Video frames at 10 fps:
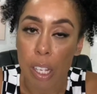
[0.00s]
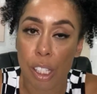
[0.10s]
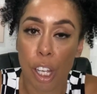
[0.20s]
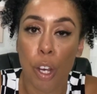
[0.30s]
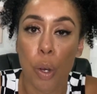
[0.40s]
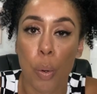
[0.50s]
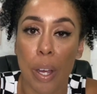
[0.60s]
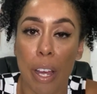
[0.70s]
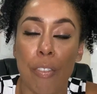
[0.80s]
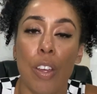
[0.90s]

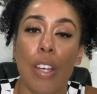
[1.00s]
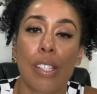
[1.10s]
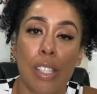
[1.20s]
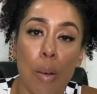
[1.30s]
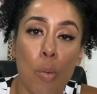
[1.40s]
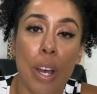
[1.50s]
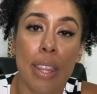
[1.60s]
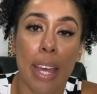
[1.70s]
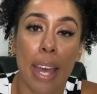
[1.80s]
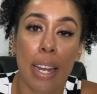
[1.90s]
So if someone
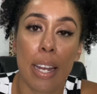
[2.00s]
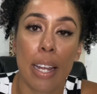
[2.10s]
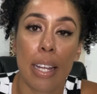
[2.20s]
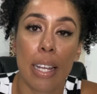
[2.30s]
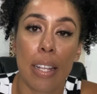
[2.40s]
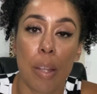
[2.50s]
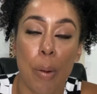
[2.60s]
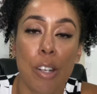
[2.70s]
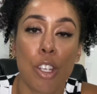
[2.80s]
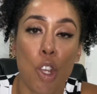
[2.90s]
that the
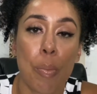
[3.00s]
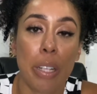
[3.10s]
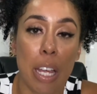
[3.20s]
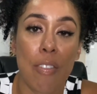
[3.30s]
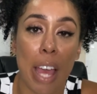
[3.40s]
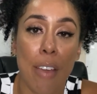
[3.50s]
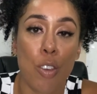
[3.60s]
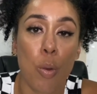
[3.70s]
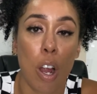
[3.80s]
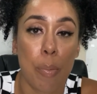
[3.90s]
person you believe gave
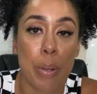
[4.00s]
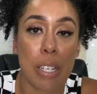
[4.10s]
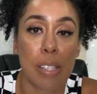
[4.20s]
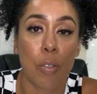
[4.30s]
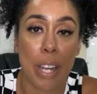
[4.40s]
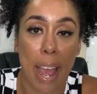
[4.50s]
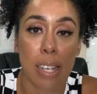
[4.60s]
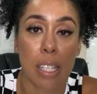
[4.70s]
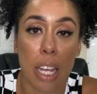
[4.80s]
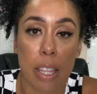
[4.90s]
you herpes
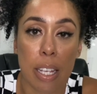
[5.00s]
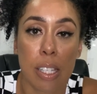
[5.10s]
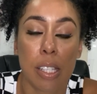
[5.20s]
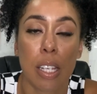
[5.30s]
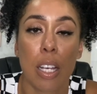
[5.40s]
reacts like this,